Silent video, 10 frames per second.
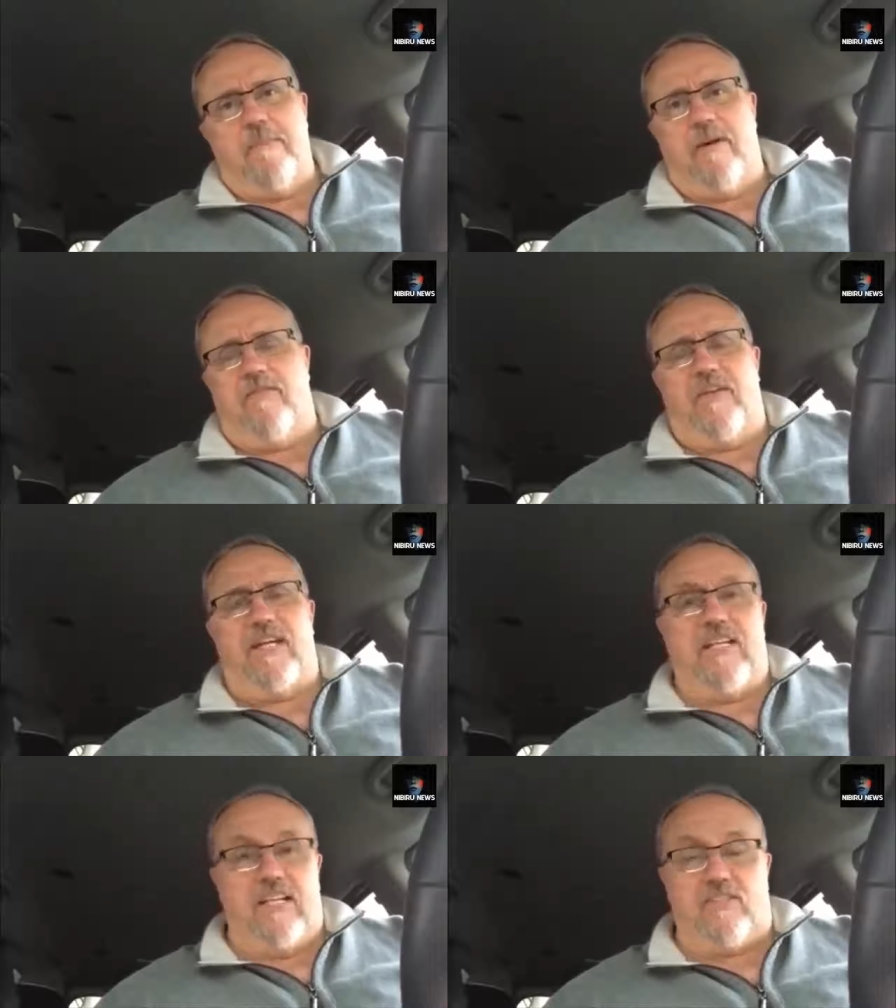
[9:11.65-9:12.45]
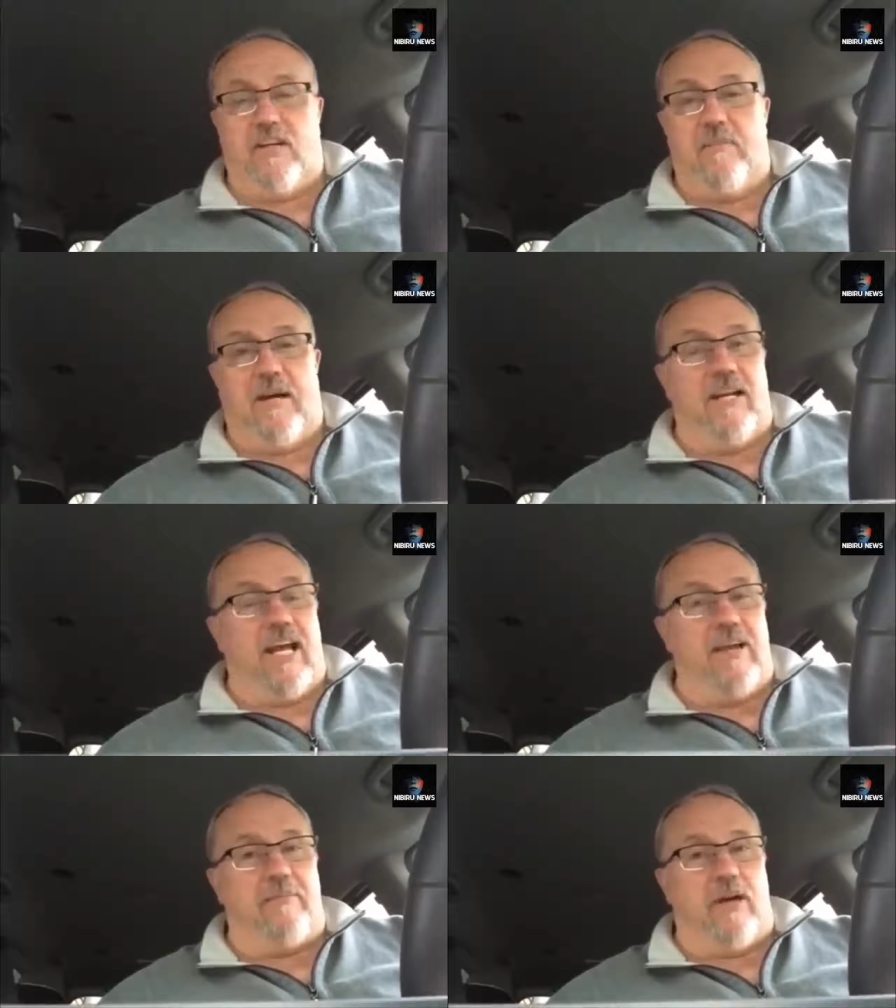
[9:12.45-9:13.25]
Matter of fact, yesterday on my
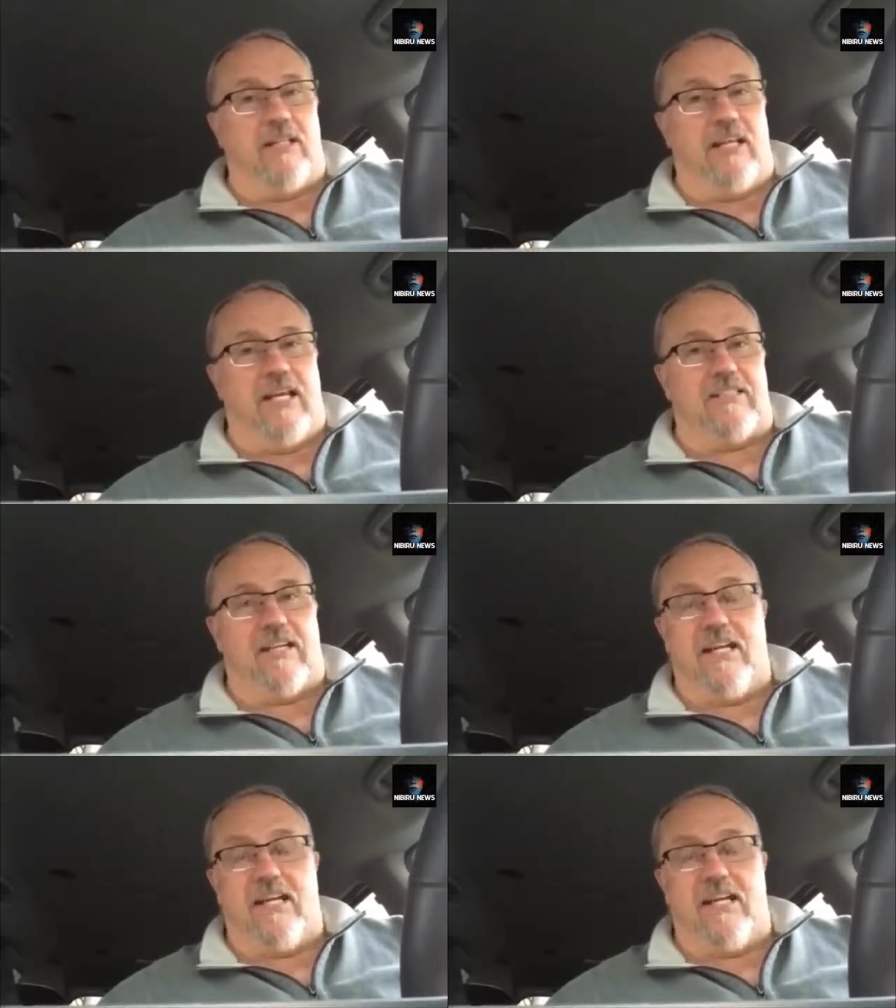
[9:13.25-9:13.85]
live broadcast,